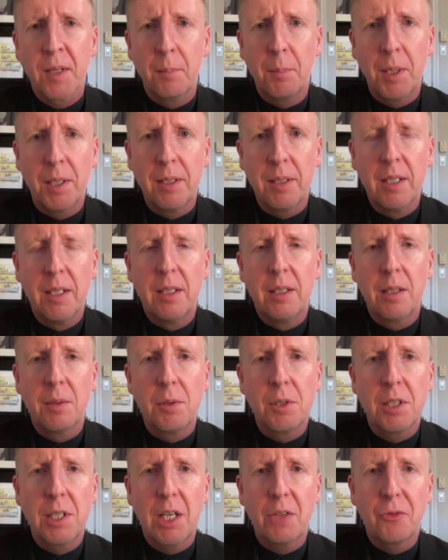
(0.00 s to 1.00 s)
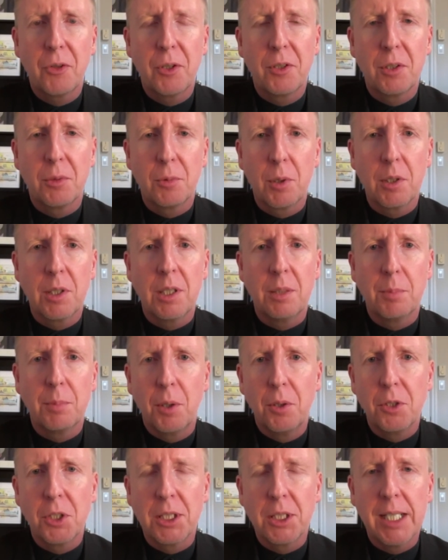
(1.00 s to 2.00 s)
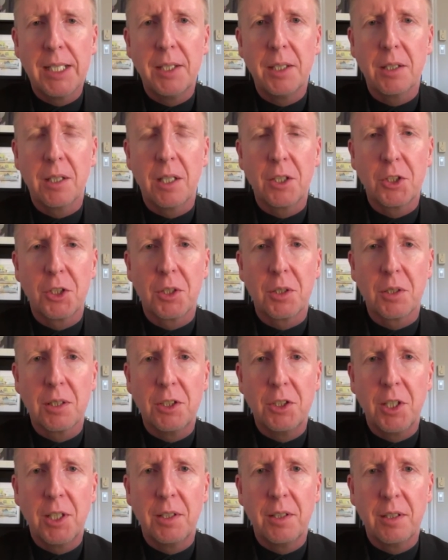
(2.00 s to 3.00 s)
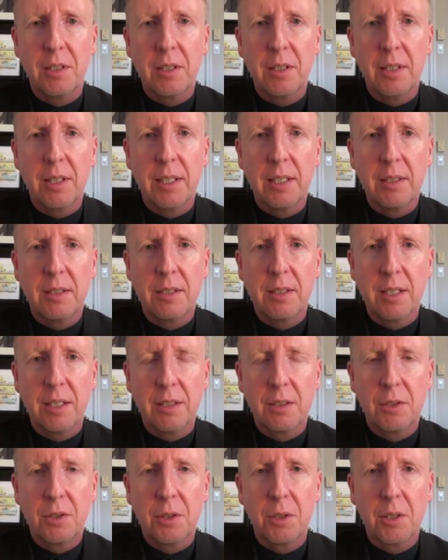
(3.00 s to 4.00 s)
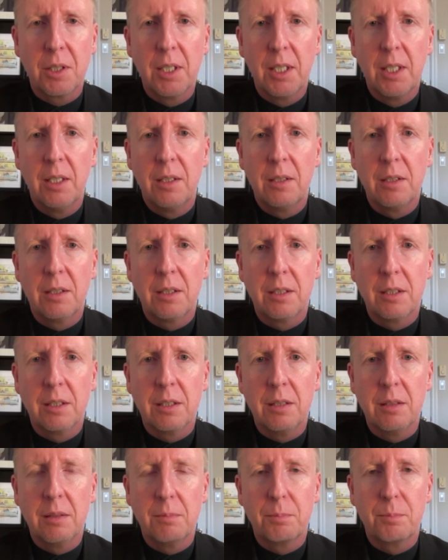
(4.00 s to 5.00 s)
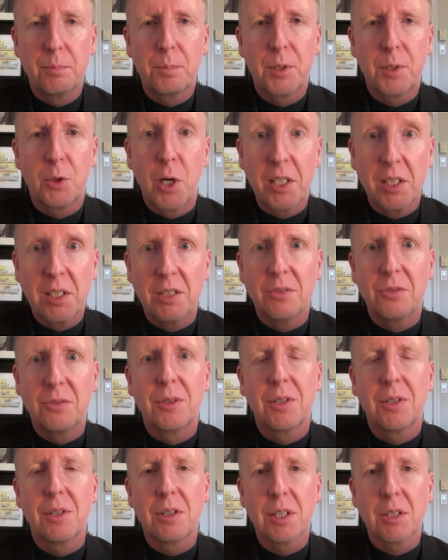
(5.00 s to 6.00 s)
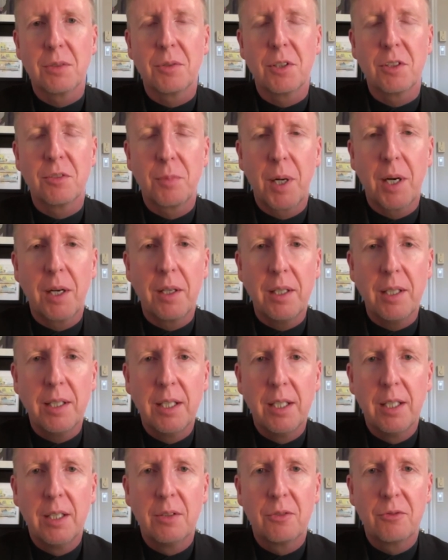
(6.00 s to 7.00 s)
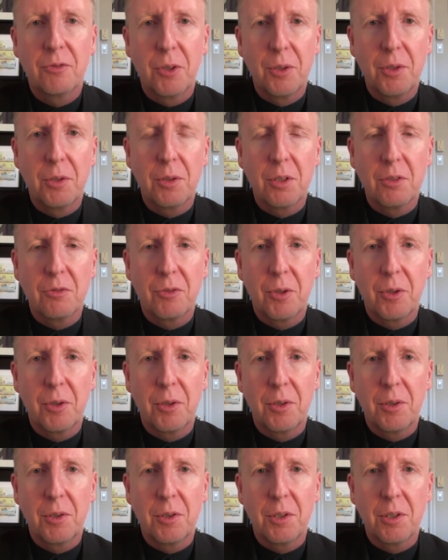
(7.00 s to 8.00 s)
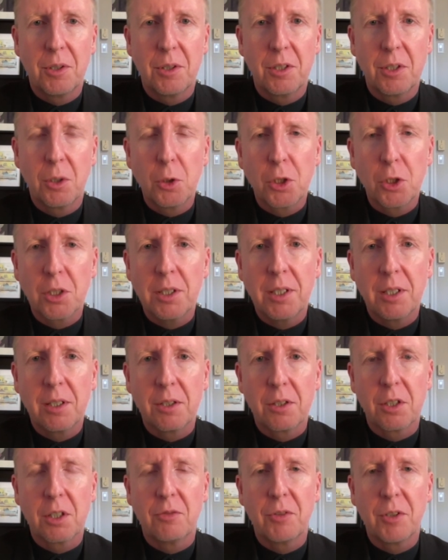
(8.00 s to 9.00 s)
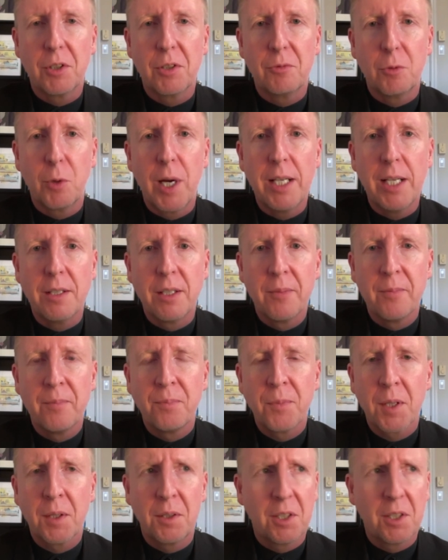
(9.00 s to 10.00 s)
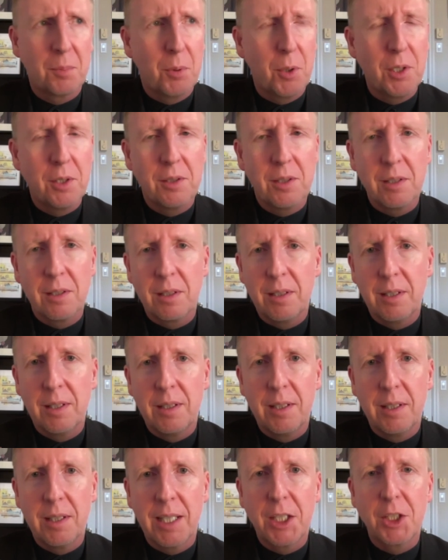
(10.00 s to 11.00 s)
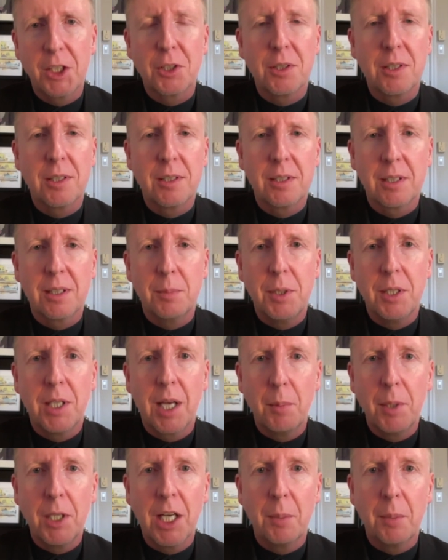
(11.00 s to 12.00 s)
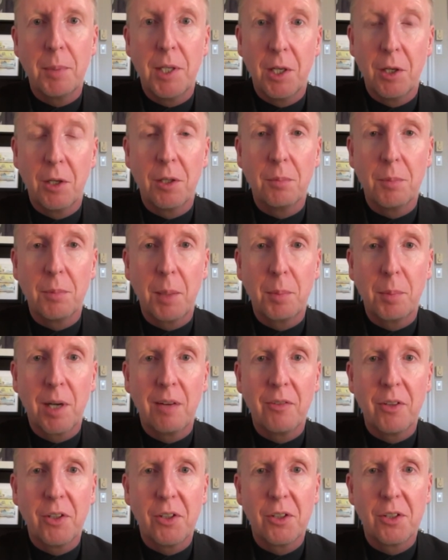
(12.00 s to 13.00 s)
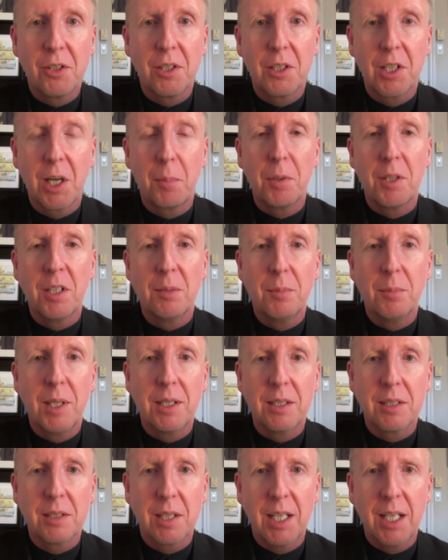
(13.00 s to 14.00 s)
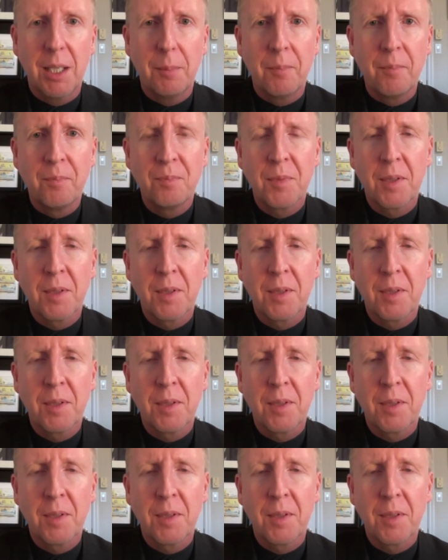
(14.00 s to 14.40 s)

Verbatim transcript: But there was an effort to really impose an ideological agenda that uh, took the progressive conservative party further and further to the socially conservative right to the point that in the election that's going to be coming up here in my province in a couple of months time